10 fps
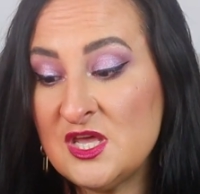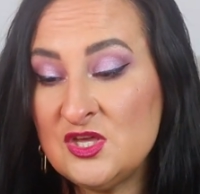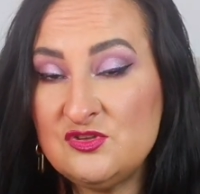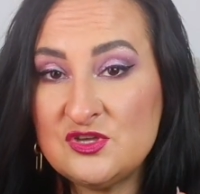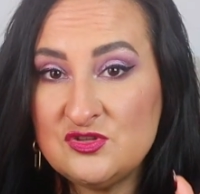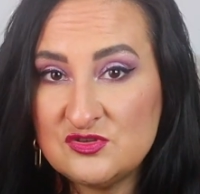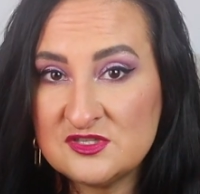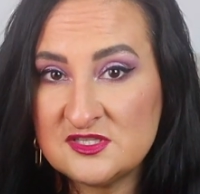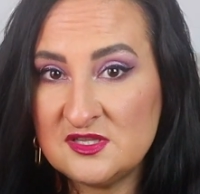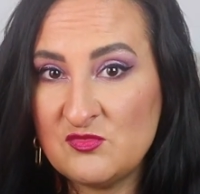You can use
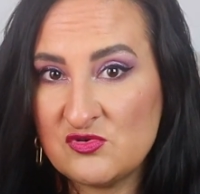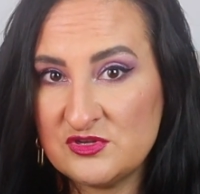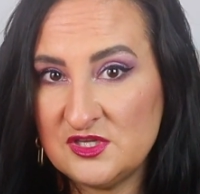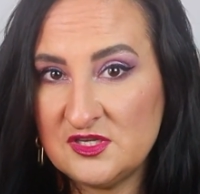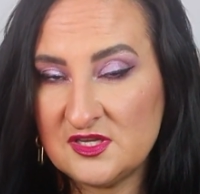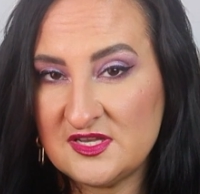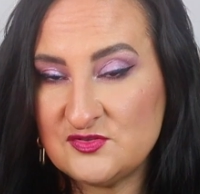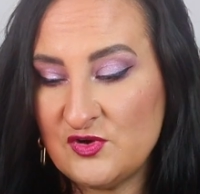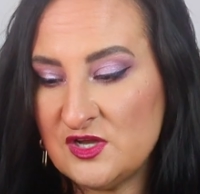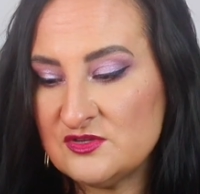this in the morning as
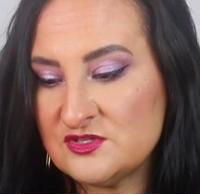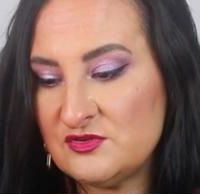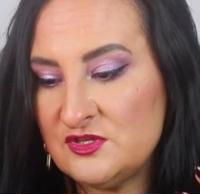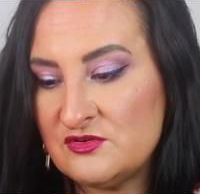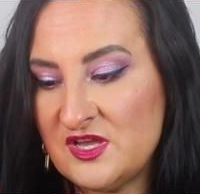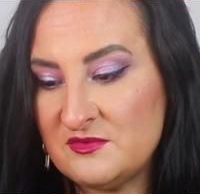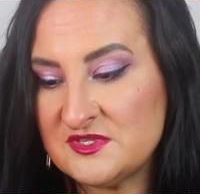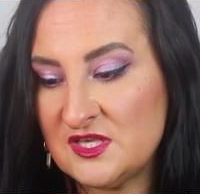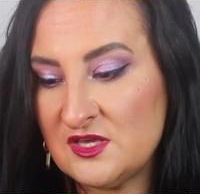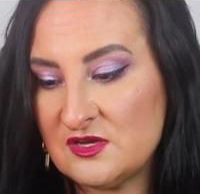well. So in your AM
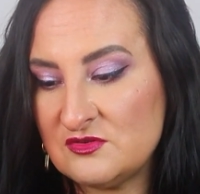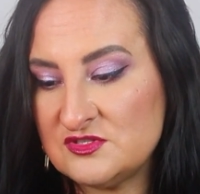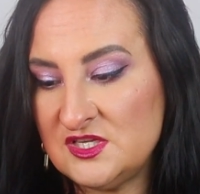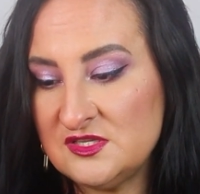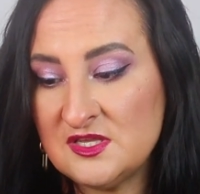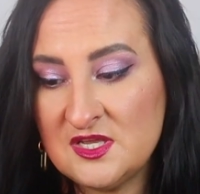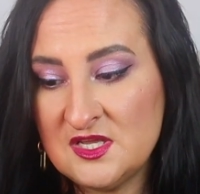skincare routine.